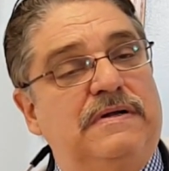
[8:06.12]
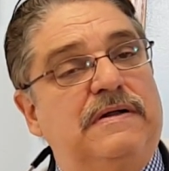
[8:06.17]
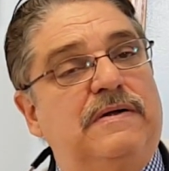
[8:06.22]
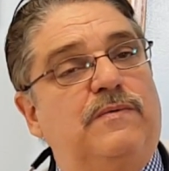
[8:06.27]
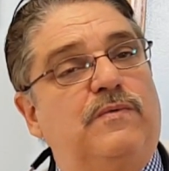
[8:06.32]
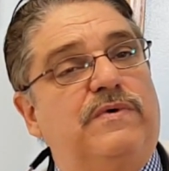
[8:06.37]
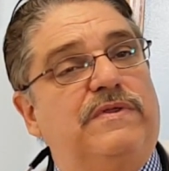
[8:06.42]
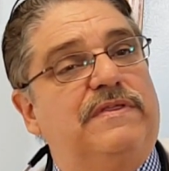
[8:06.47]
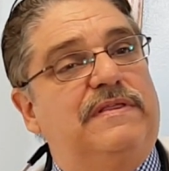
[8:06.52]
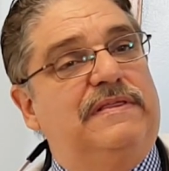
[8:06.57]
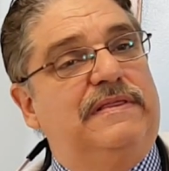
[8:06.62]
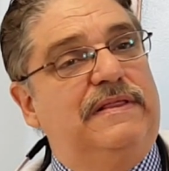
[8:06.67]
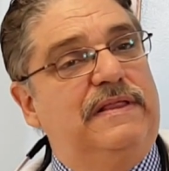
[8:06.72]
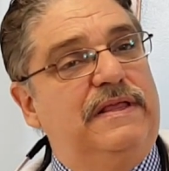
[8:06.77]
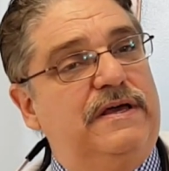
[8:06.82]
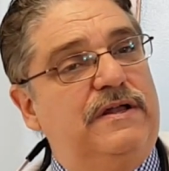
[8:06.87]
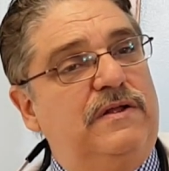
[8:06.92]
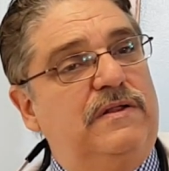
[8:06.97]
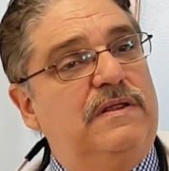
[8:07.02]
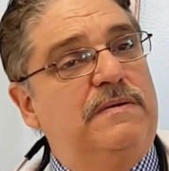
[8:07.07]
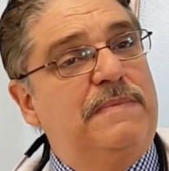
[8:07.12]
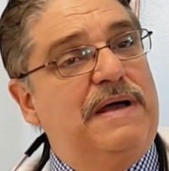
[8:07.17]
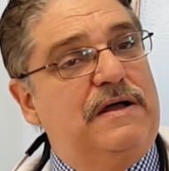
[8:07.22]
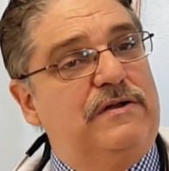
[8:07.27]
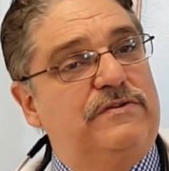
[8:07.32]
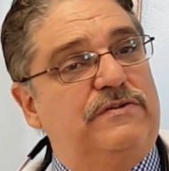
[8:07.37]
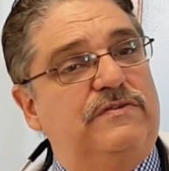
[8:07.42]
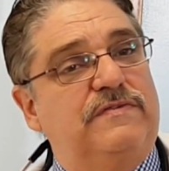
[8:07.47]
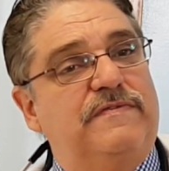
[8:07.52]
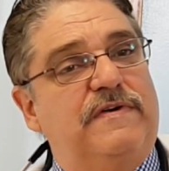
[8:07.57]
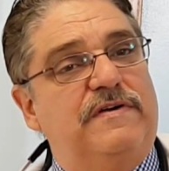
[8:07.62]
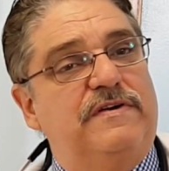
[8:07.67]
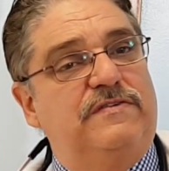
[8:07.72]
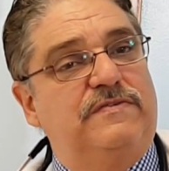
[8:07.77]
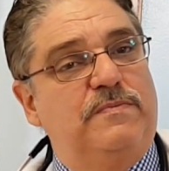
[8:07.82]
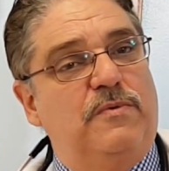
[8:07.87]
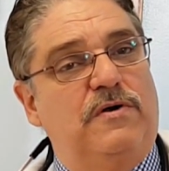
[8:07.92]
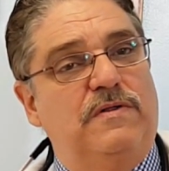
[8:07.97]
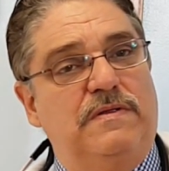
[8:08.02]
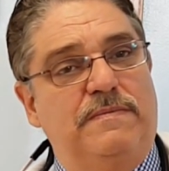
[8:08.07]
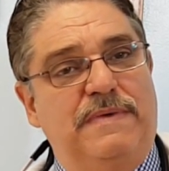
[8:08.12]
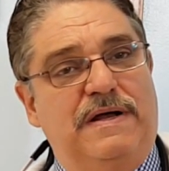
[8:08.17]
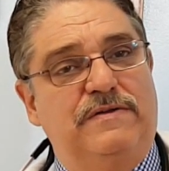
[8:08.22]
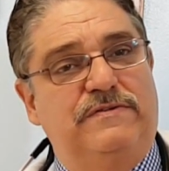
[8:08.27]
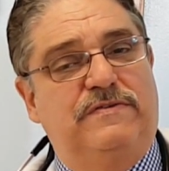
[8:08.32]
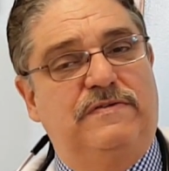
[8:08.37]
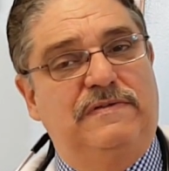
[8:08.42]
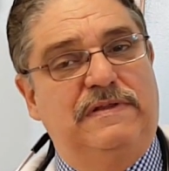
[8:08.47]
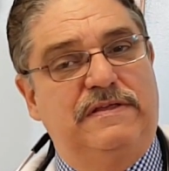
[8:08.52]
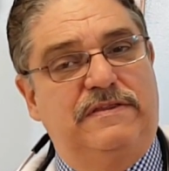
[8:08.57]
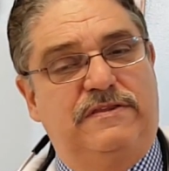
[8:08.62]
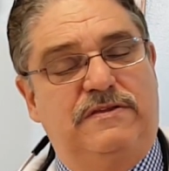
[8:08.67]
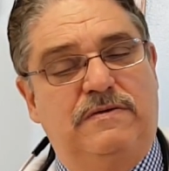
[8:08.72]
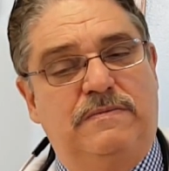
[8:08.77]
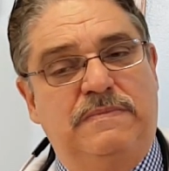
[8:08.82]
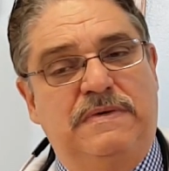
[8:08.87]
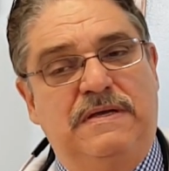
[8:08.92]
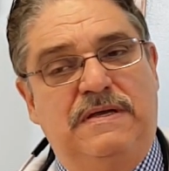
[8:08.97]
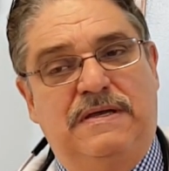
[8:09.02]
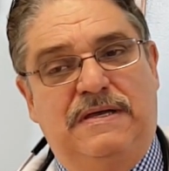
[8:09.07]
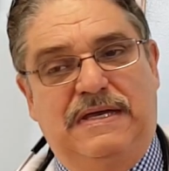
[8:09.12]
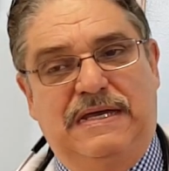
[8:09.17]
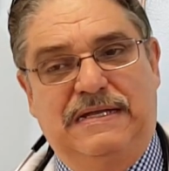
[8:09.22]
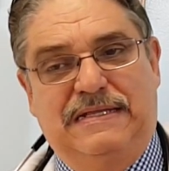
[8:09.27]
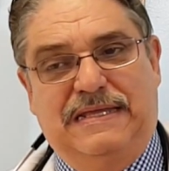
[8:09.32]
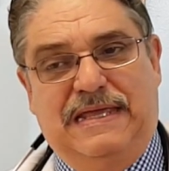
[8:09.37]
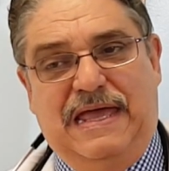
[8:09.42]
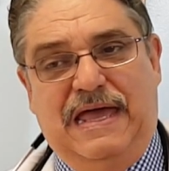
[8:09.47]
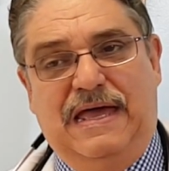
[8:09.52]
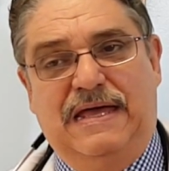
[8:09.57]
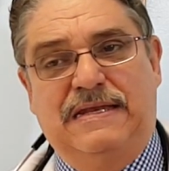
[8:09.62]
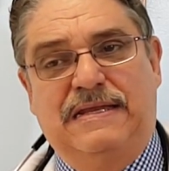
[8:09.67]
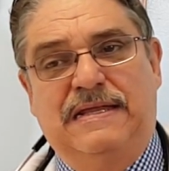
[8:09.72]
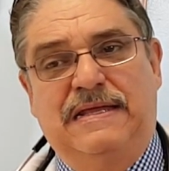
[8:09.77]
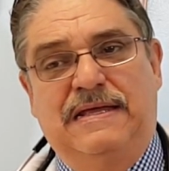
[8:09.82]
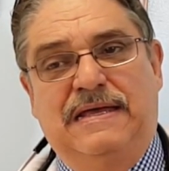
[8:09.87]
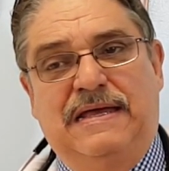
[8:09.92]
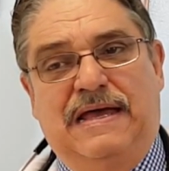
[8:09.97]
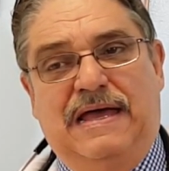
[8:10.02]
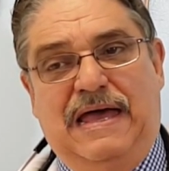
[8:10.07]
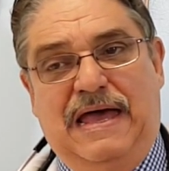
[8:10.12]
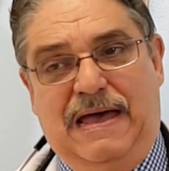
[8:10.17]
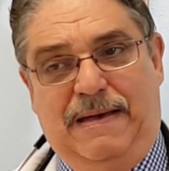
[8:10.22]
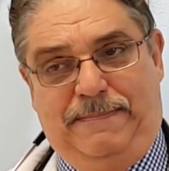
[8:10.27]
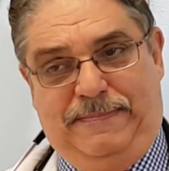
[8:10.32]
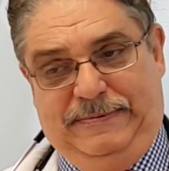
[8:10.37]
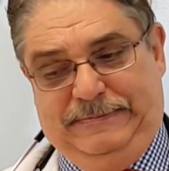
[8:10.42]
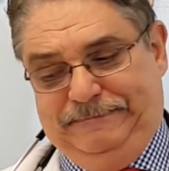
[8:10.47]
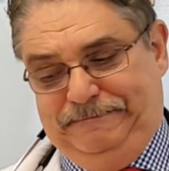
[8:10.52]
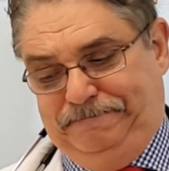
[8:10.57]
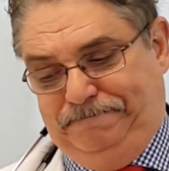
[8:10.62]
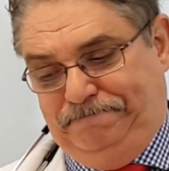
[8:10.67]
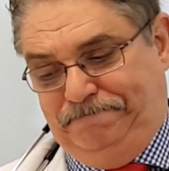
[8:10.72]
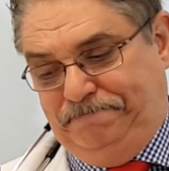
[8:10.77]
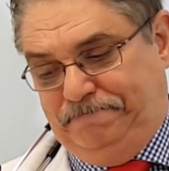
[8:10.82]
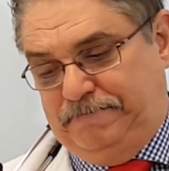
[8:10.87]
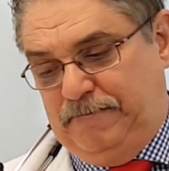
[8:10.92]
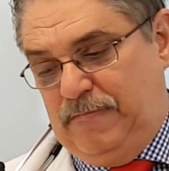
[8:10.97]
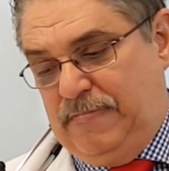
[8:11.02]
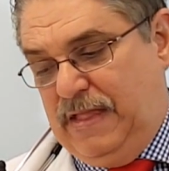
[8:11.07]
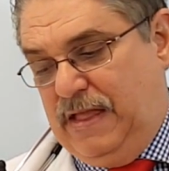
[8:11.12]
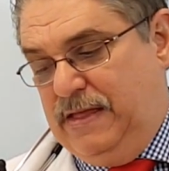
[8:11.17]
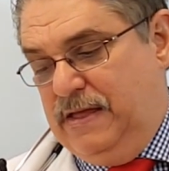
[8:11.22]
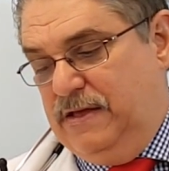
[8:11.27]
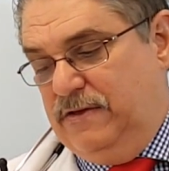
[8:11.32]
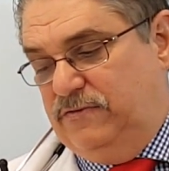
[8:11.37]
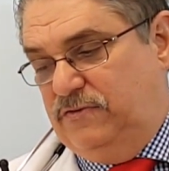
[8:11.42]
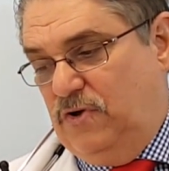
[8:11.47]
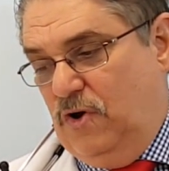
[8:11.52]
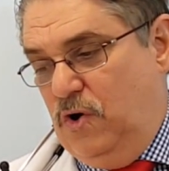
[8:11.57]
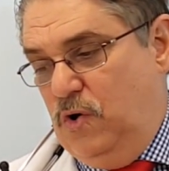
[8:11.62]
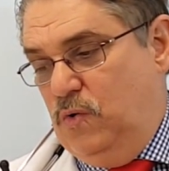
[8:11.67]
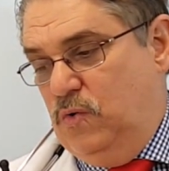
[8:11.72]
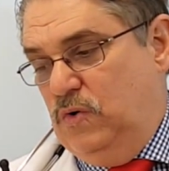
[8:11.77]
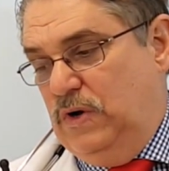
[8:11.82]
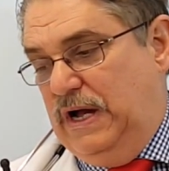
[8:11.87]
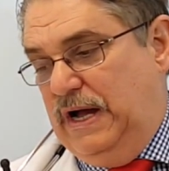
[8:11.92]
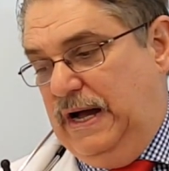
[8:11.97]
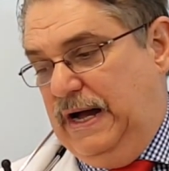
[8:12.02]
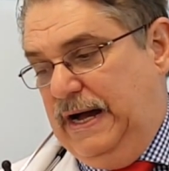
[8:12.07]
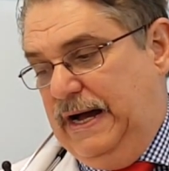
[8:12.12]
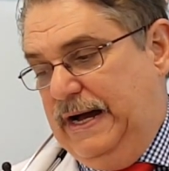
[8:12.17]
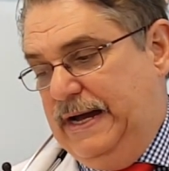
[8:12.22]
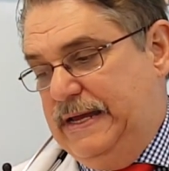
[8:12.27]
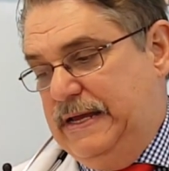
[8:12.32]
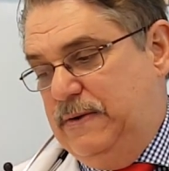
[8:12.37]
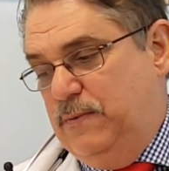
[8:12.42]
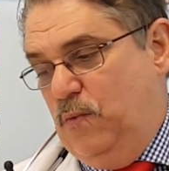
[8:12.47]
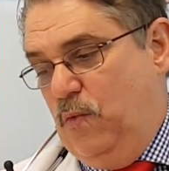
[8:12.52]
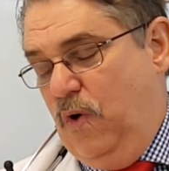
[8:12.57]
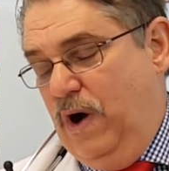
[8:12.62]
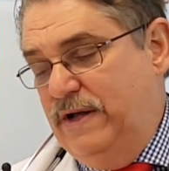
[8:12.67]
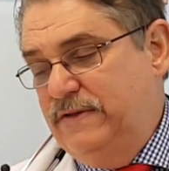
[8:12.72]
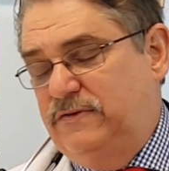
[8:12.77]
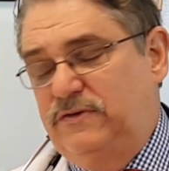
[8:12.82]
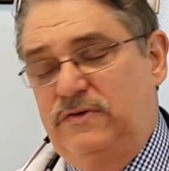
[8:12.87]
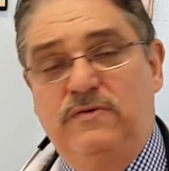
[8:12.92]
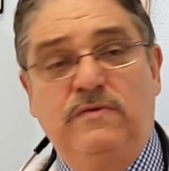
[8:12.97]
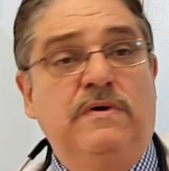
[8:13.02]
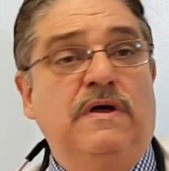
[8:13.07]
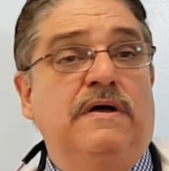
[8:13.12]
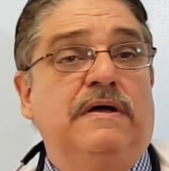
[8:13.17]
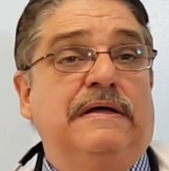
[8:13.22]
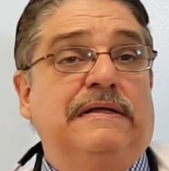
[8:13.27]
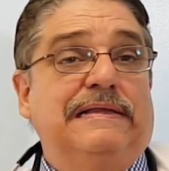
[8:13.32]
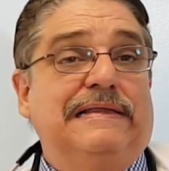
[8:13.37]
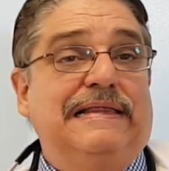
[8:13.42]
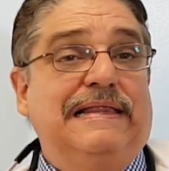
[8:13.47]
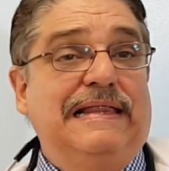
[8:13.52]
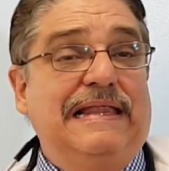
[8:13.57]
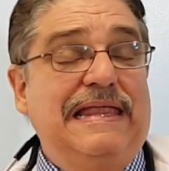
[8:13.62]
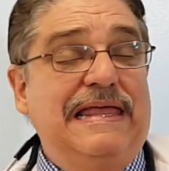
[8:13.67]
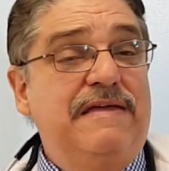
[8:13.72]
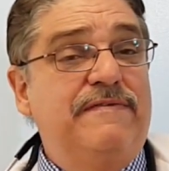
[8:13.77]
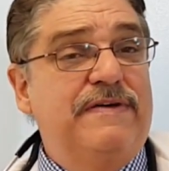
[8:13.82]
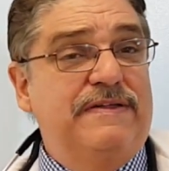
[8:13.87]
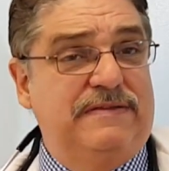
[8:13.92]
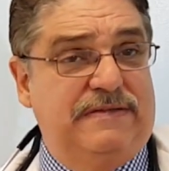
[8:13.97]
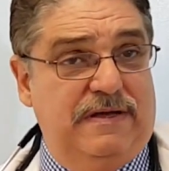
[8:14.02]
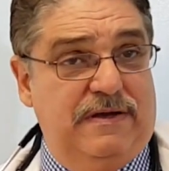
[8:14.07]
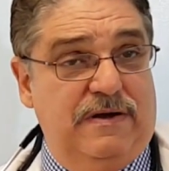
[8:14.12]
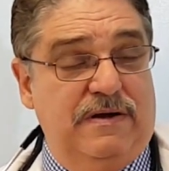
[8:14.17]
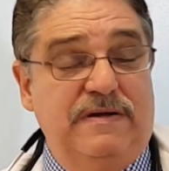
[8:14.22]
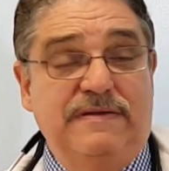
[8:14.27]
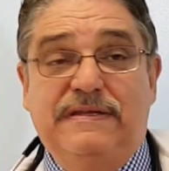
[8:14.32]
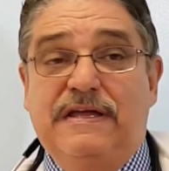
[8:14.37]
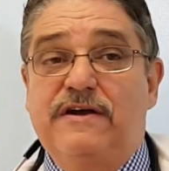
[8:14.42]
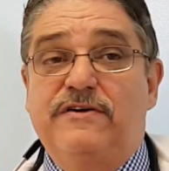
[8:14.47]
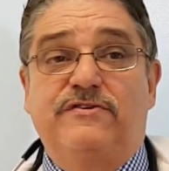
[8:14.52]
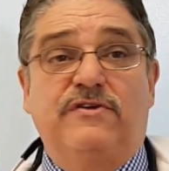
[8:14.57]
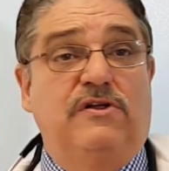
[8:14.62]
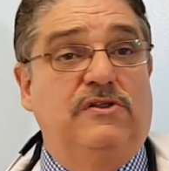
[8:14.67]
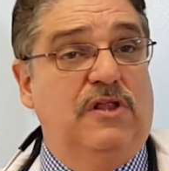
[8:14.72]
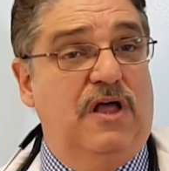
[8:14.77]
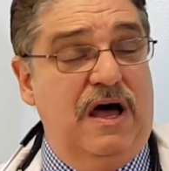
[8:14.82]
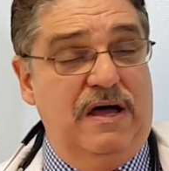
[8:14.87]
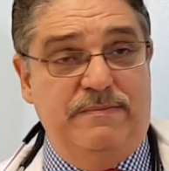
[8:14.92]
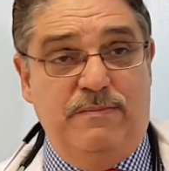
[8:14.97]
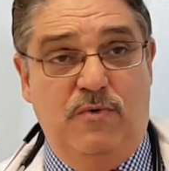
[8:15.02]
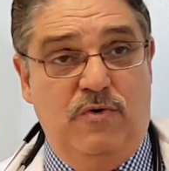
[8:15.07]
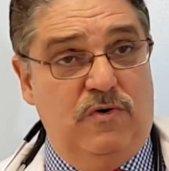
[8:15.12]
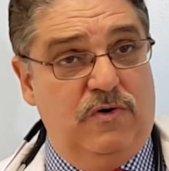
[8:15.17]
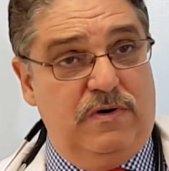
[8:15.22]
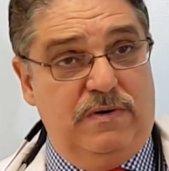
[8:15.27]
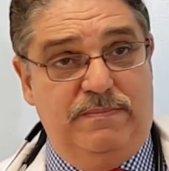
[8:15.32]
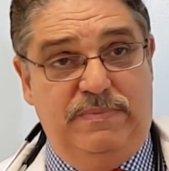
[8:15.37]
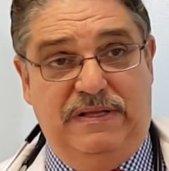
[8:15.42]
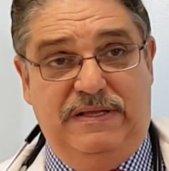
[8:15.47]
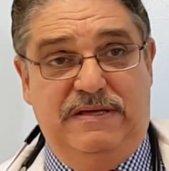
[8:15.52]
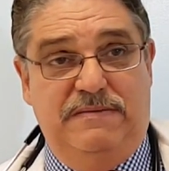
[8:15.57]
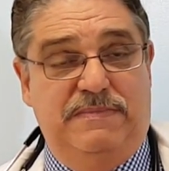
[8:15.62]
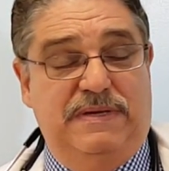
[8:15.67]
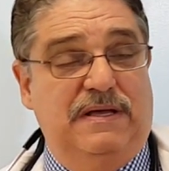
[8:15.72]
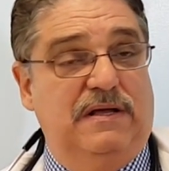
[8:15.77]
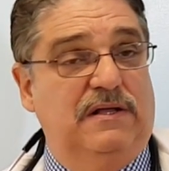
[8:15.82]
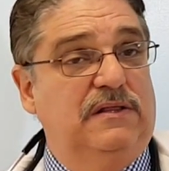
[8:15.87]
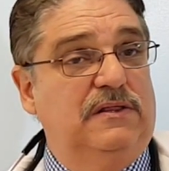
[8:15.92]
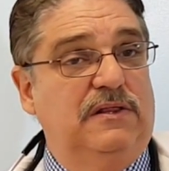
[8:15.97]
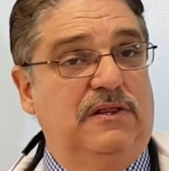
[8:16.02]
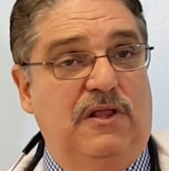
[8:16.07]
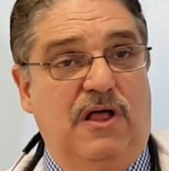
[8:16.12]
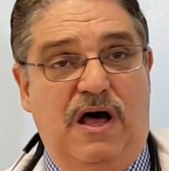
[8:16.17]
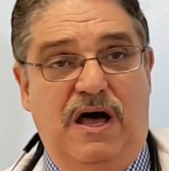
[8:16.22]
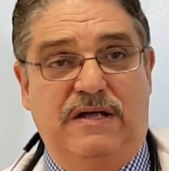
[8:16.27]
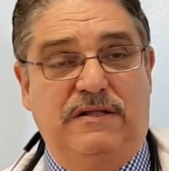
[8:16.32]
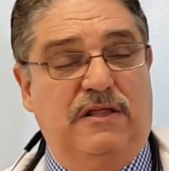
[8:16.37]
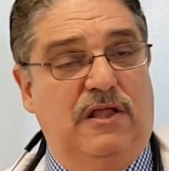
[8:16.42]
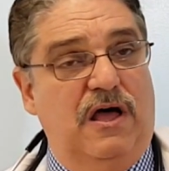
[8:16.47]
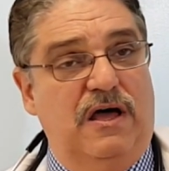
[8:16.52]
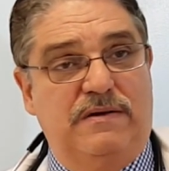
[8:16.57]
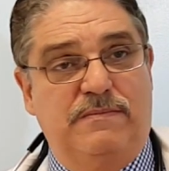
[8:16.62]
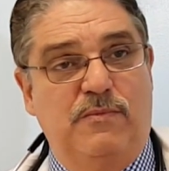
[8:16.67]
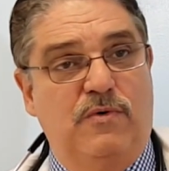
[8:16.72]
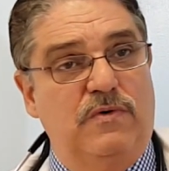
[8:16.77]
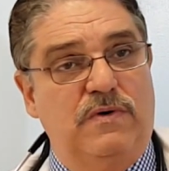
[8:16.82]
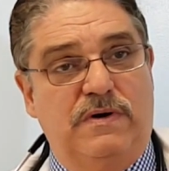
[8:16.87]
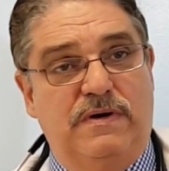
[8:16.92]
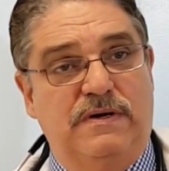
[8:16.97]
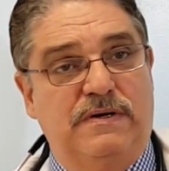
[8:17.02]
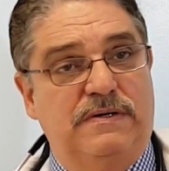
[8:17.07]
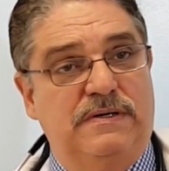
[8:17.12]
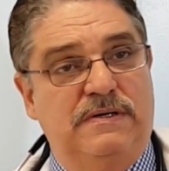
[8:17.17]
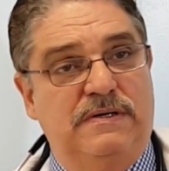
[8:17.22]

with little amounts, very small amounts of lithium, it can happen. So I want to leave it there. There's a lot more, believe me, a lot more.